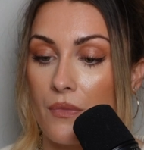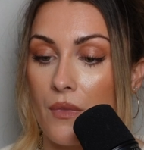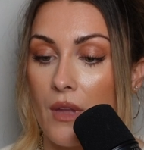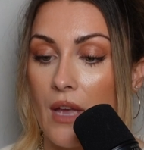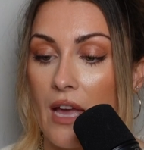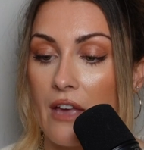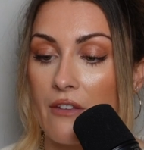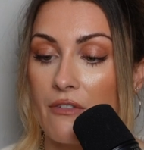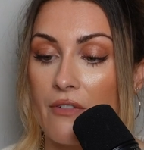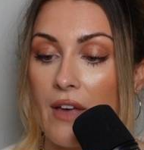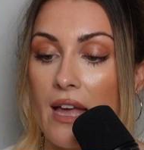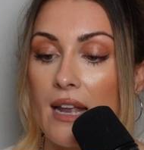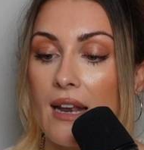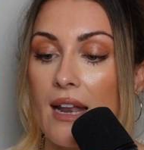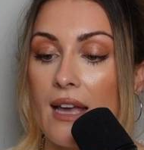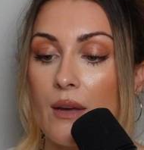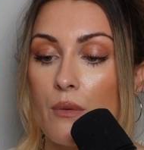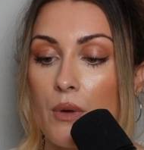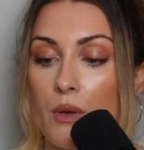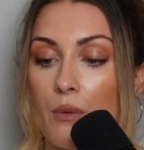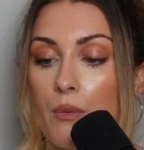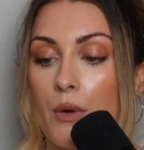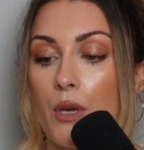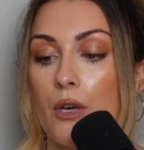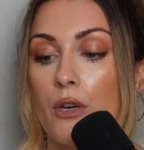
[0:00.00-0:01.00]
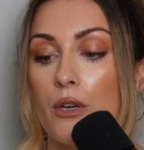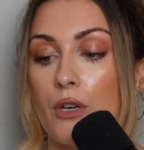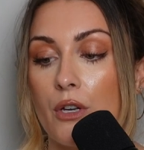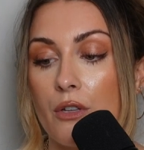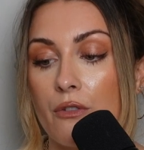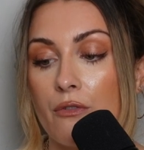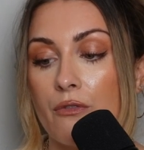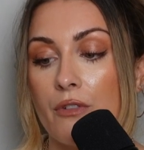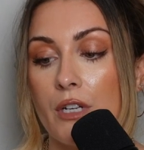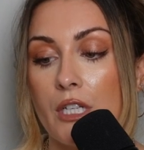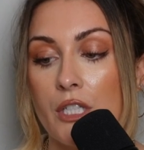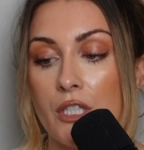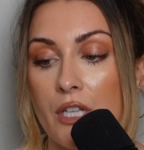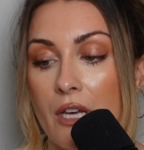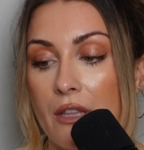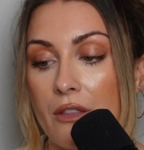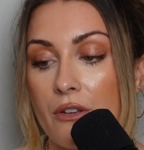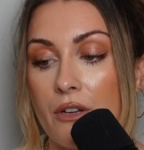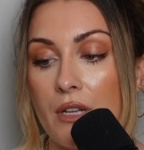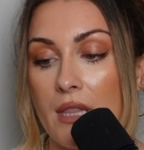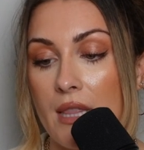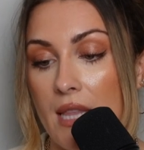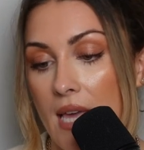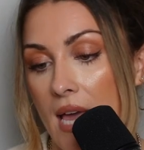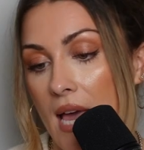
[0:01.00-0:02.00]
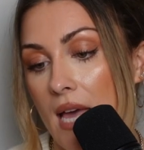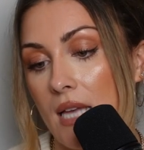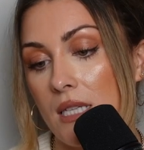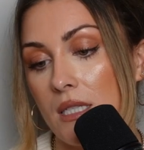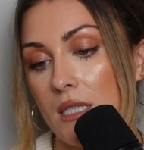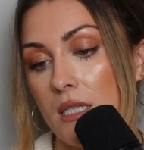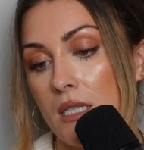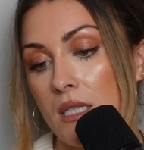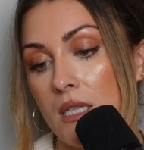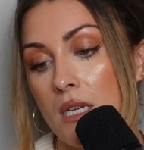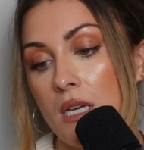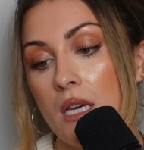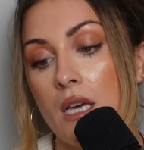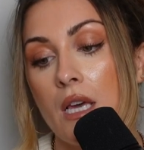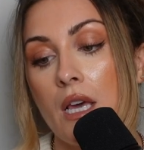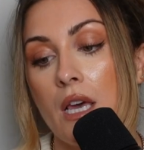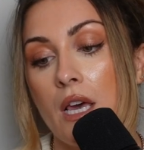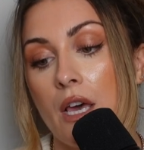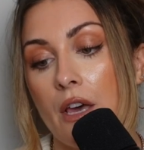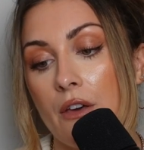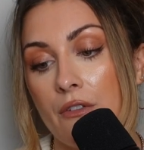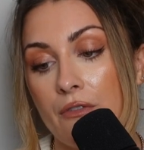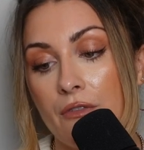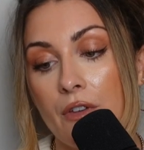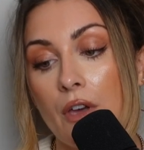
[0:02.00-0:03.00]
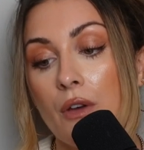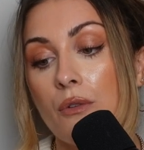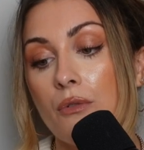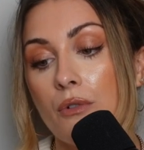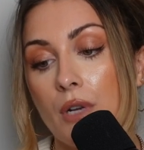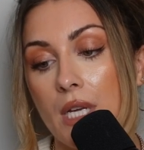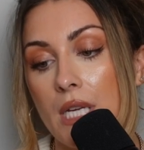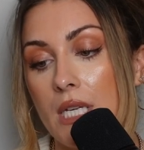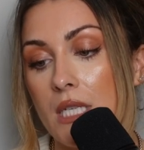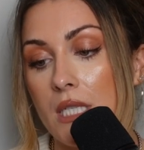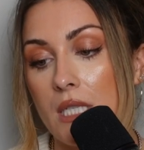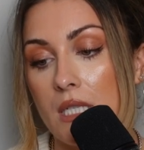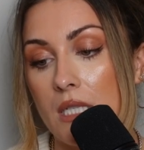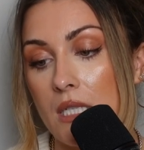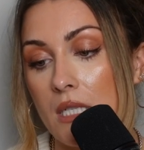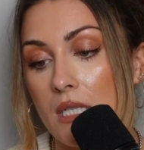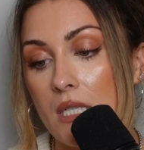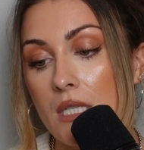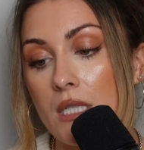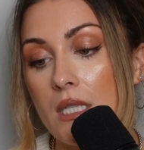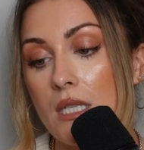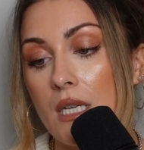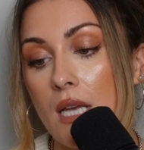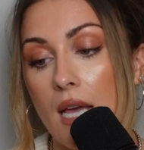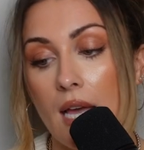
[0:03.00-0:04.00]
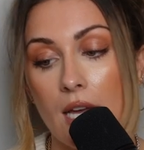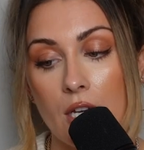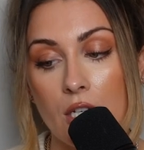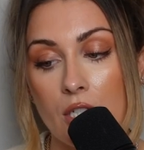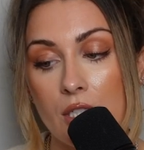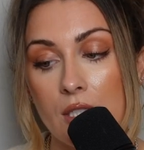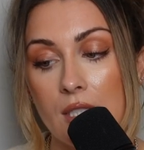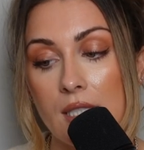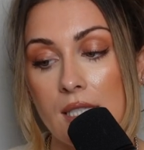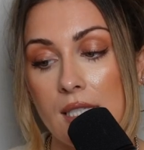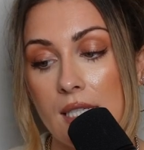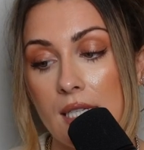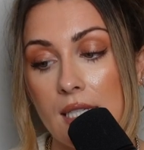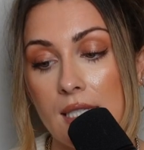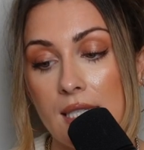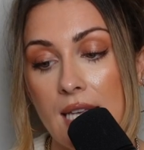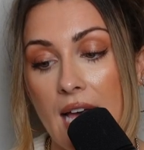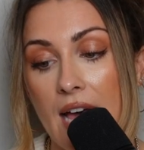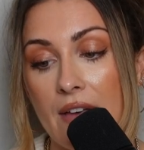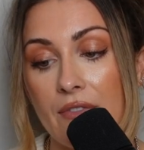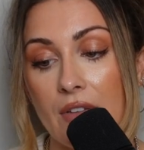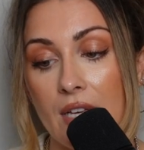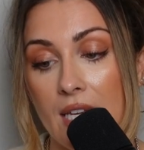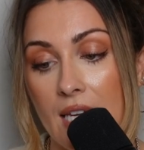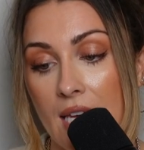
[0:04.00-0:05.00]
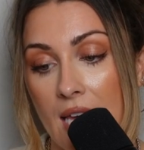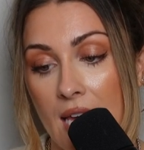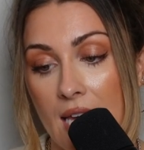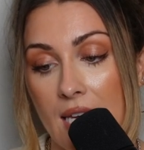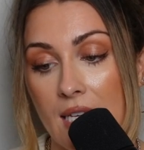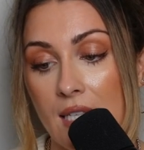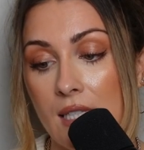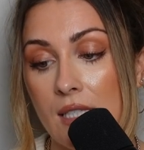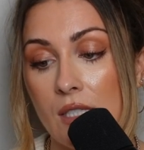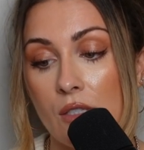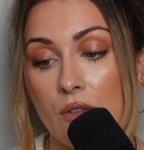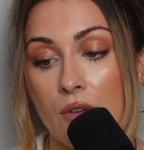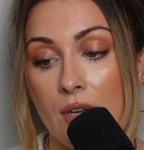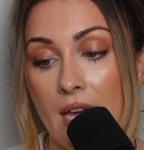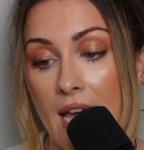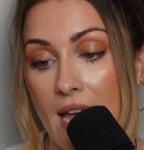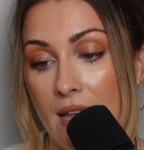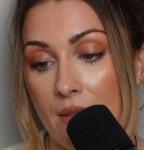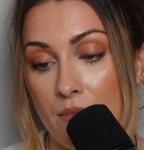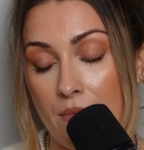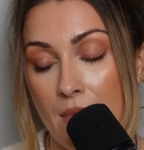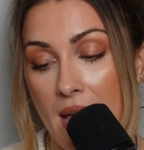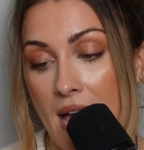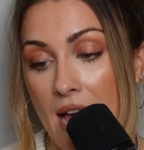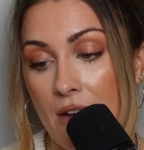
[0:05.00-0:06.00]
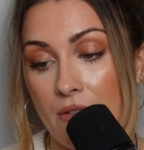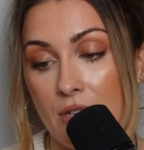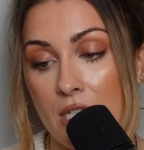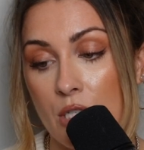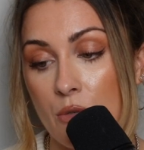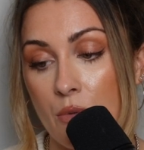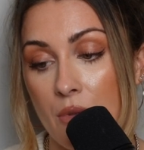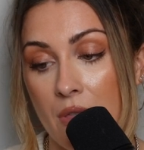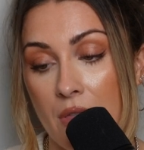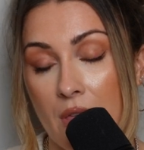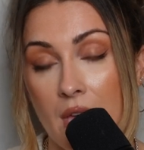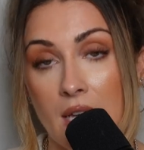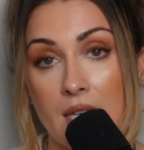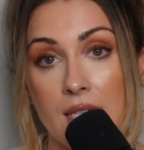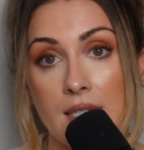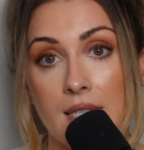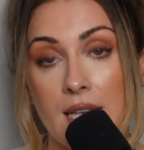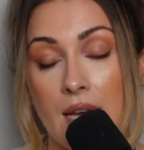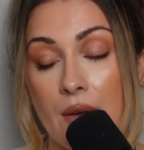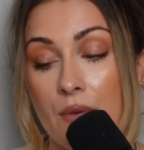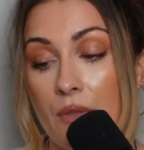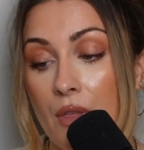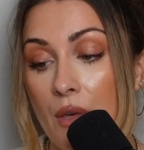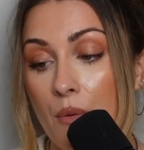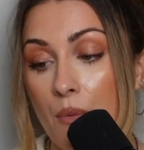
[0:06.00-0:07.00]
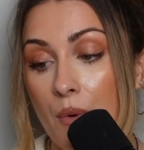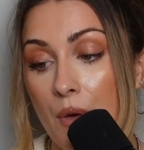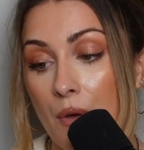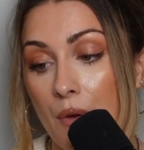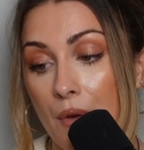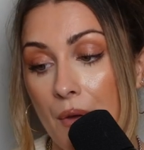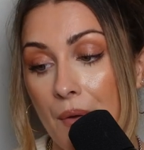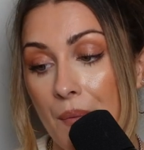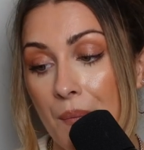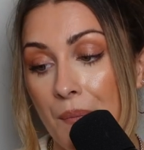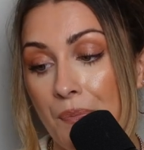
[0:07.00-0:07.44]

I felt like we weren't good for each other in the end. A few reasons. I couldn't see us having kids or getting married with things how they were.